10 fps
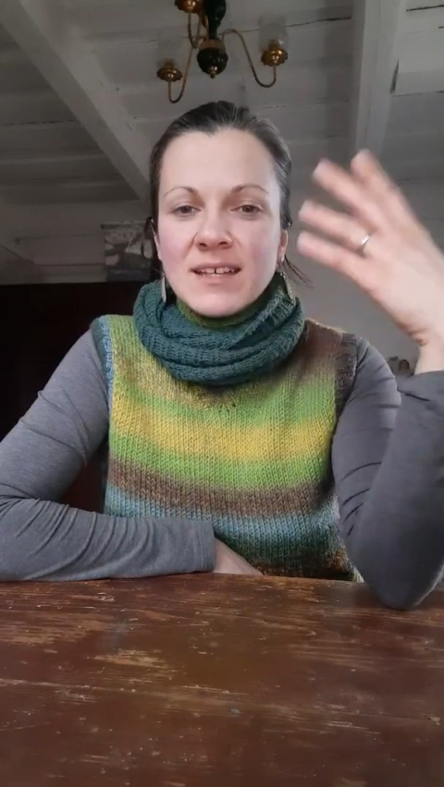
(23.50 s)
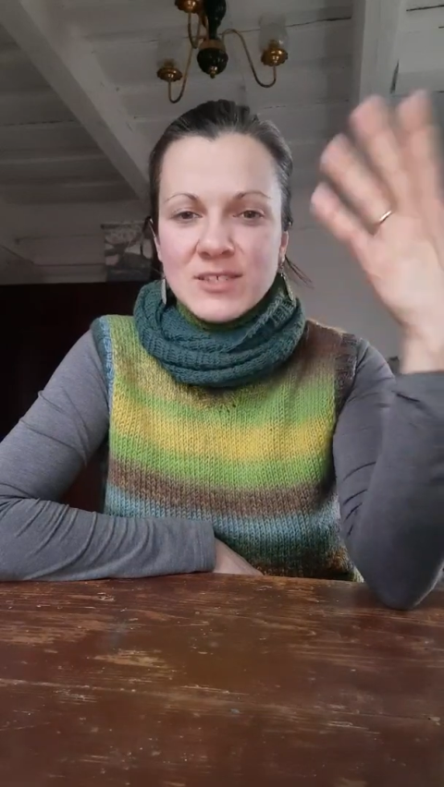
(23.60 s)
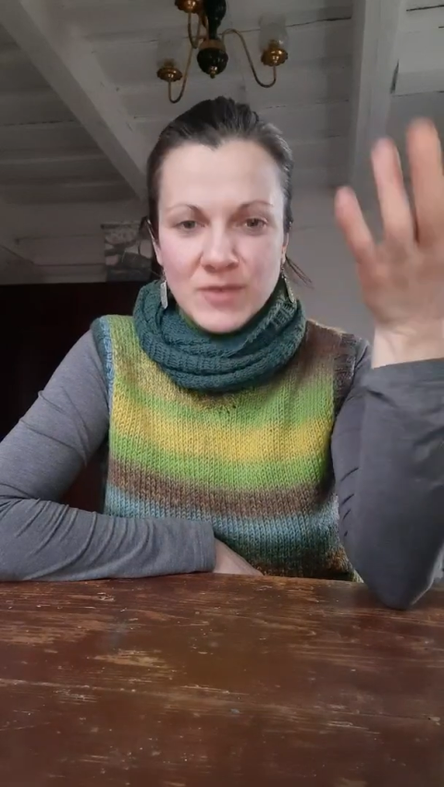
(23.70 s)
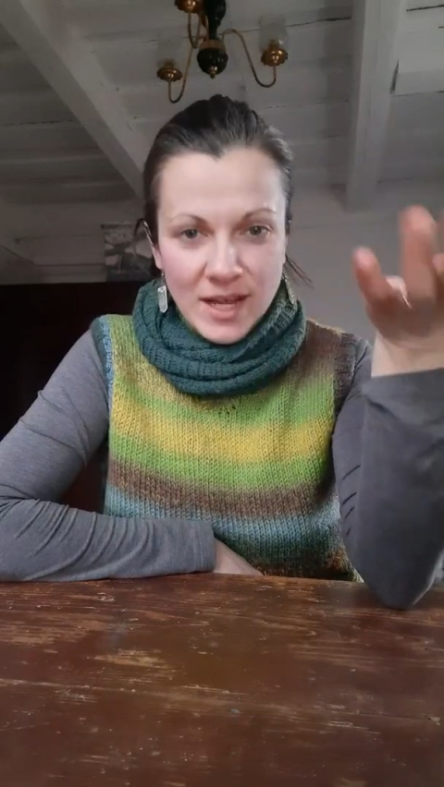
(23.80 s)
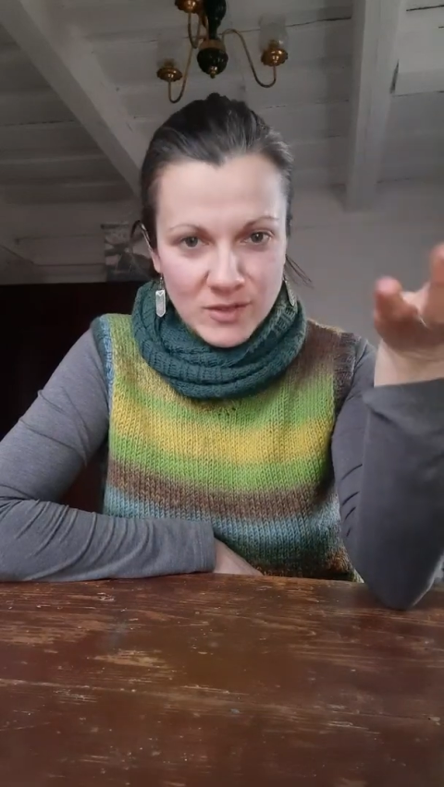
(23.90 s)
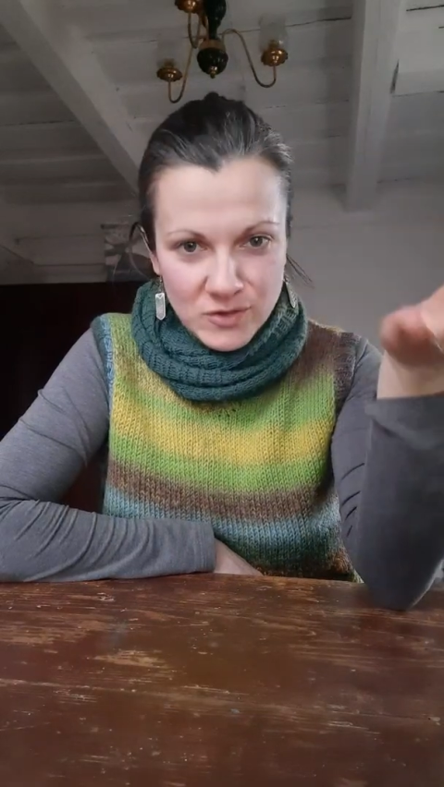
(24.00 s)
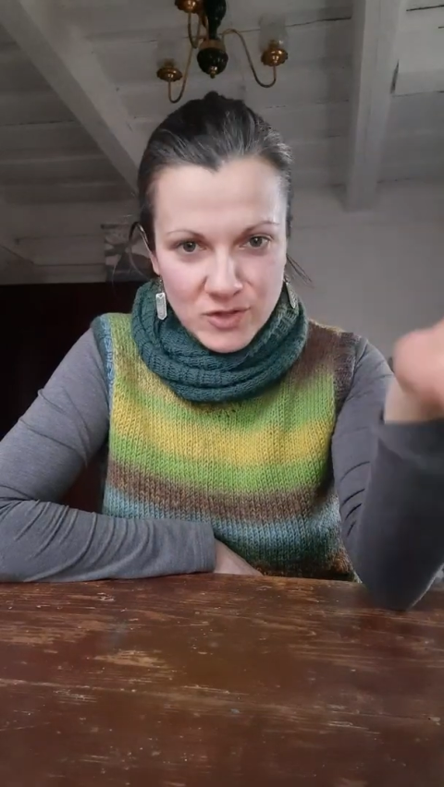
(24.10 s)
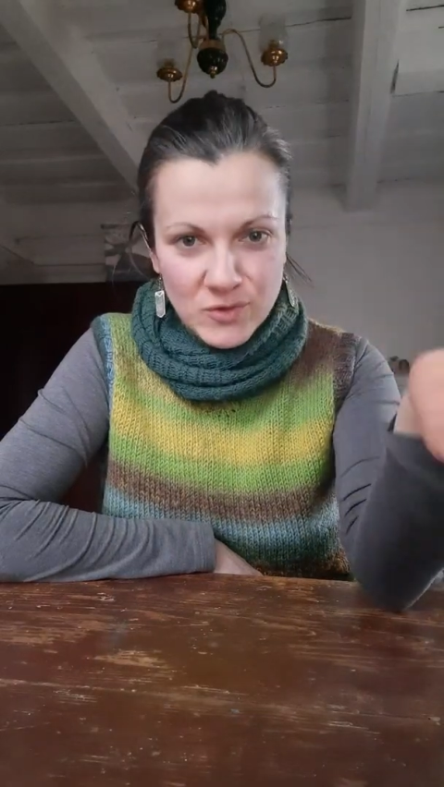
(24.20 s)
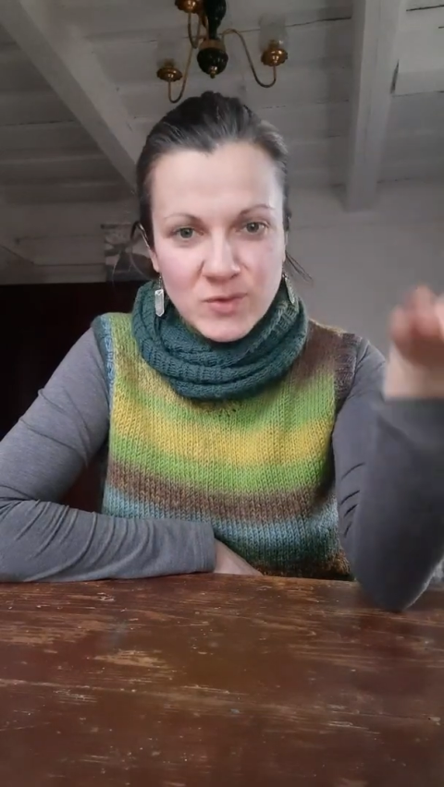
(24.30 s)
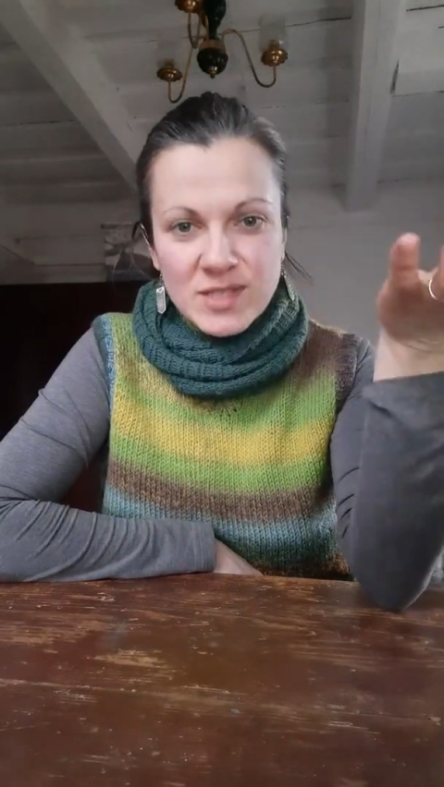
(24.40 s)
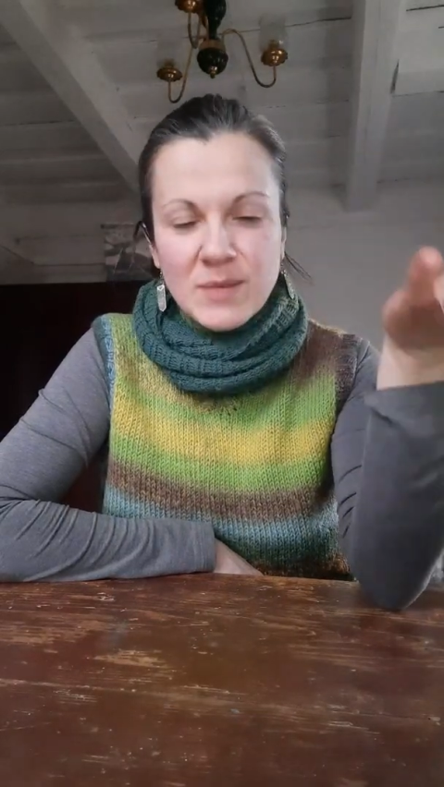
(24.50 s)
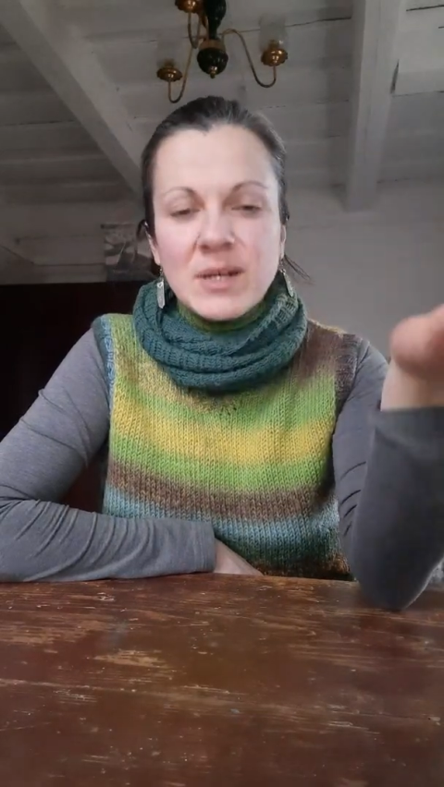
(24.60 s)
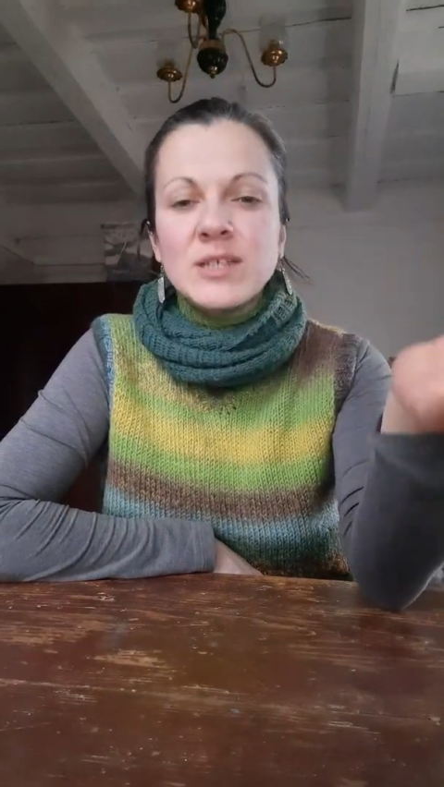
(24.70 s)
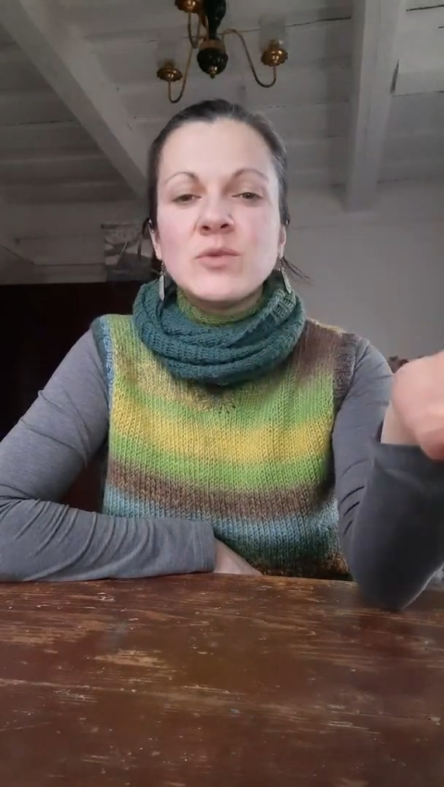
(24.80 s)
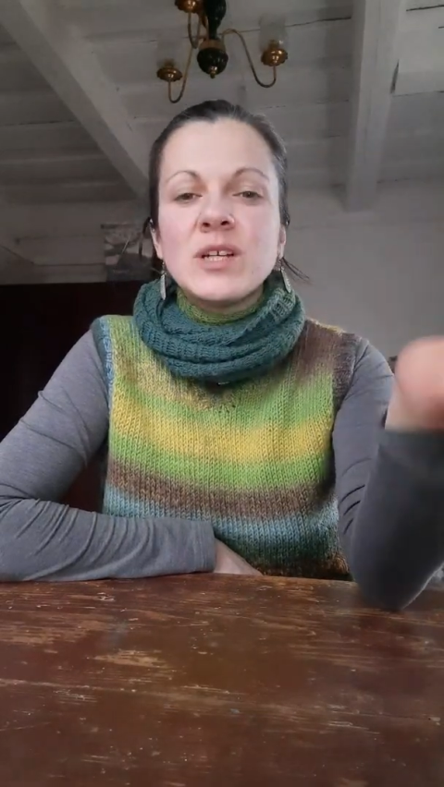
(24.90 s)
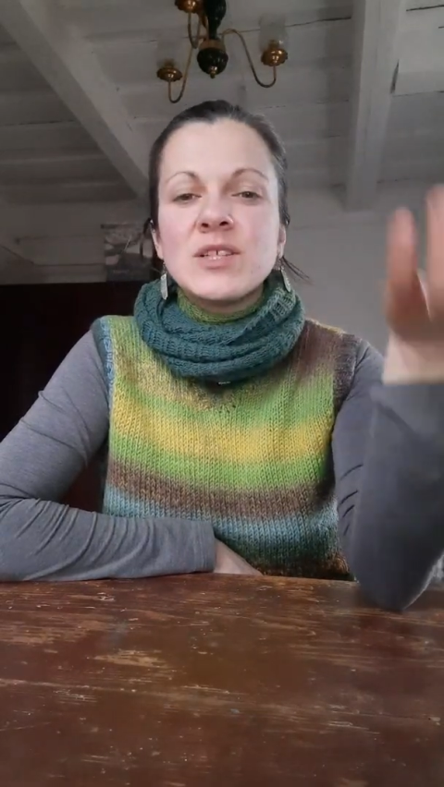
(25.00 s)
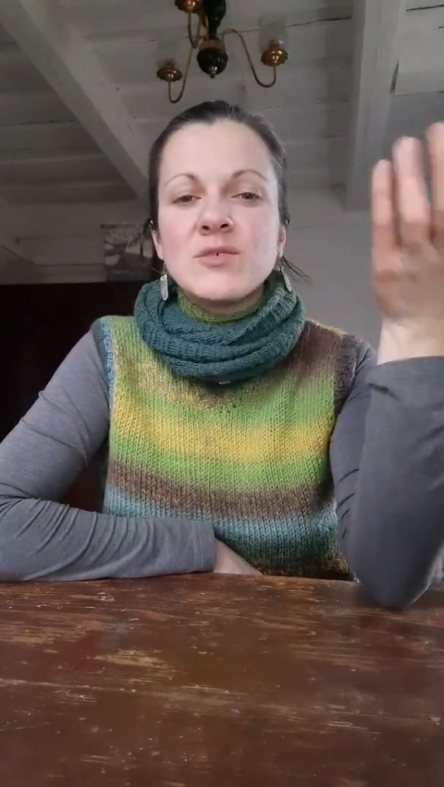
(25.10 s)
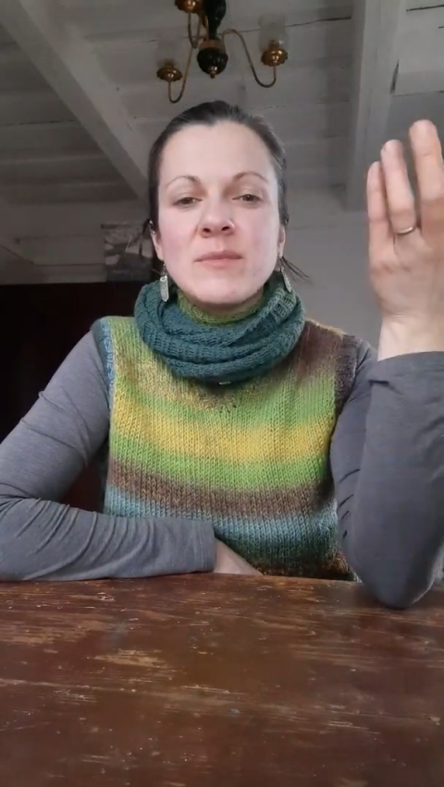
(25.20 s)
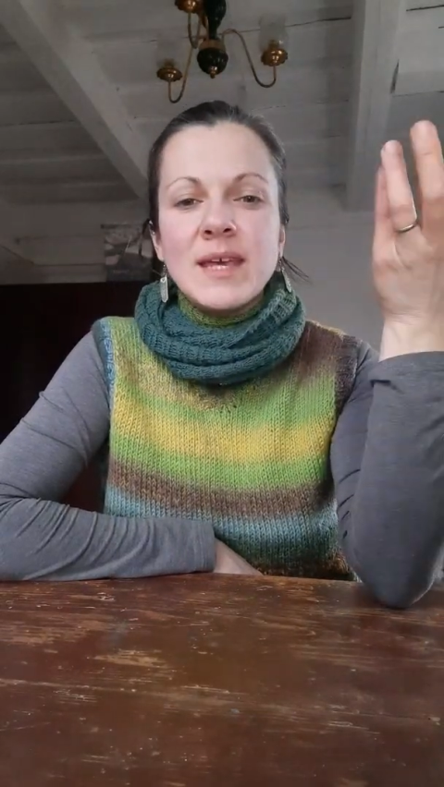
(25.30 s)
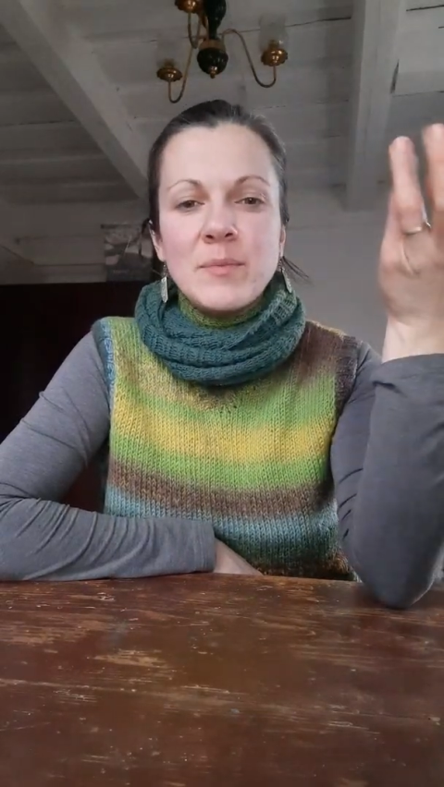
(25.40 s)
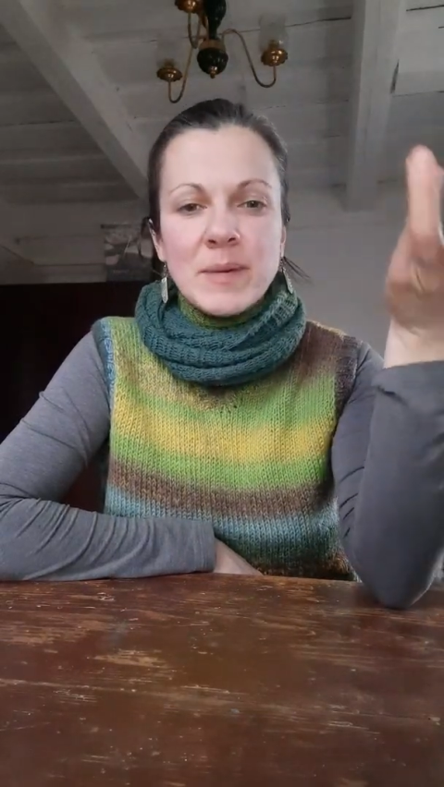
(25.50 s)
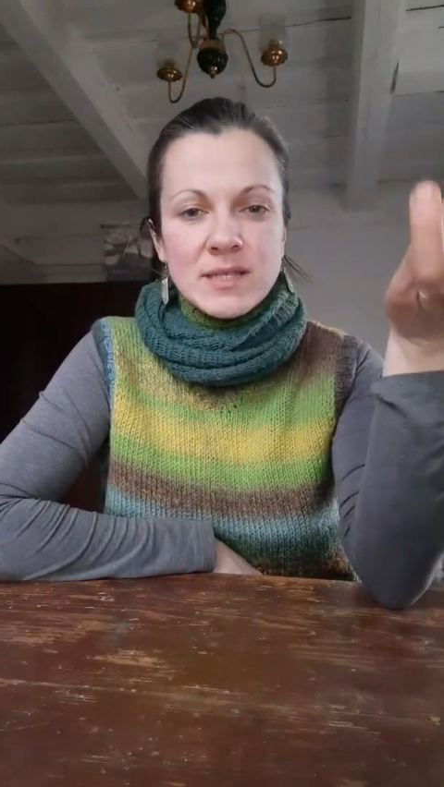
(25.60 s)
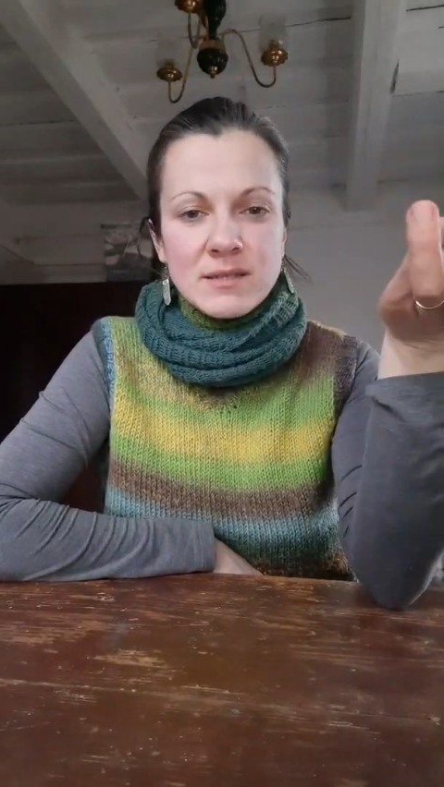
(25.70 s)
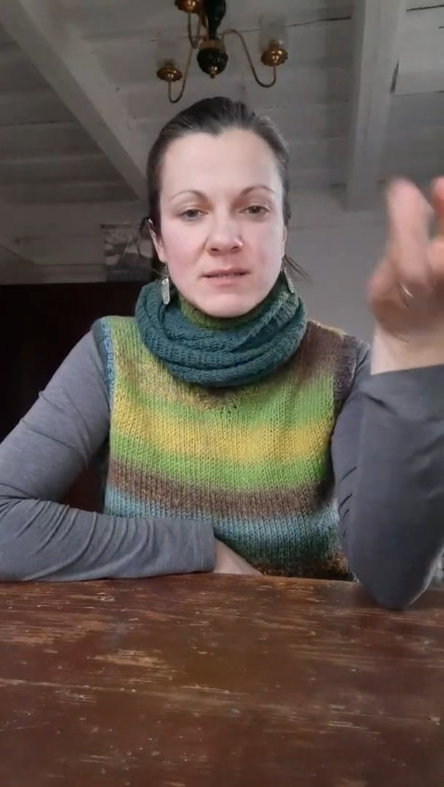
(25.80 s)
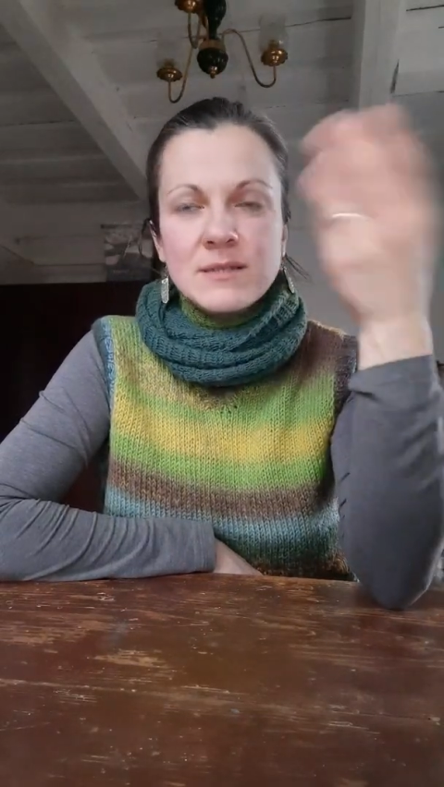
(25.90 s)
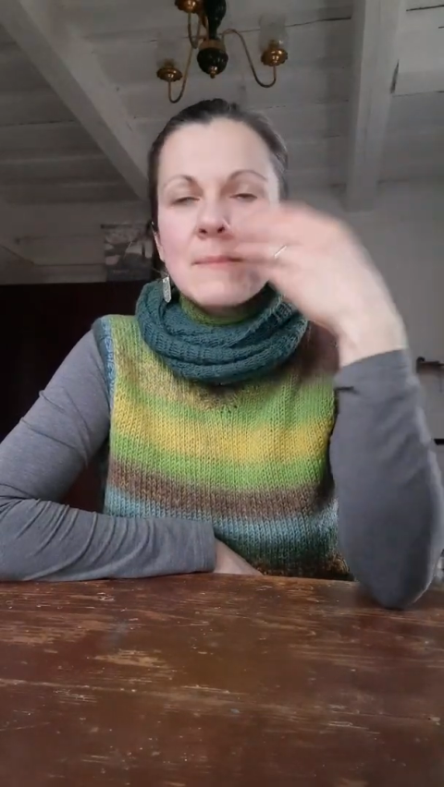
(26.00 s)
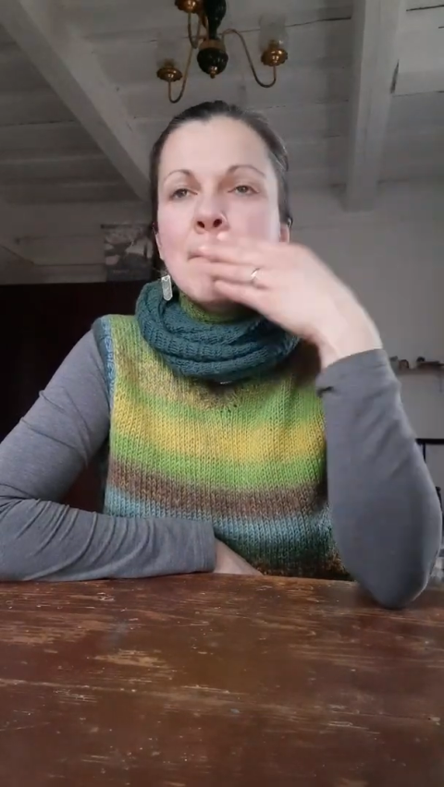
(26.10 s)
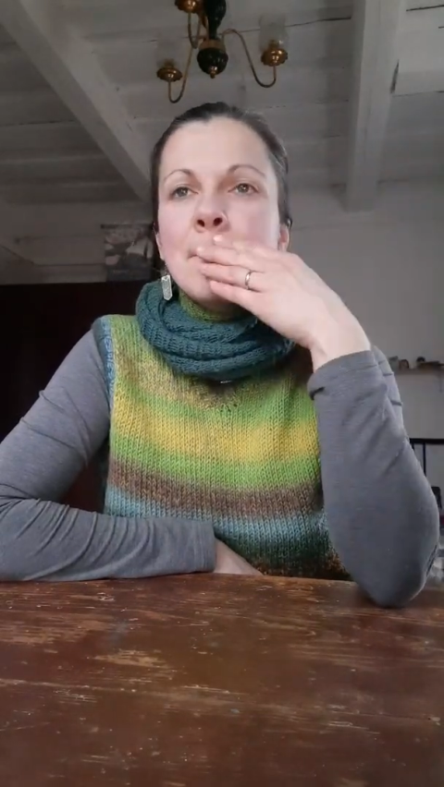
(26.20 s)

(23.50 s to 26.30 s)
trying to choose some artworks to make puzzles.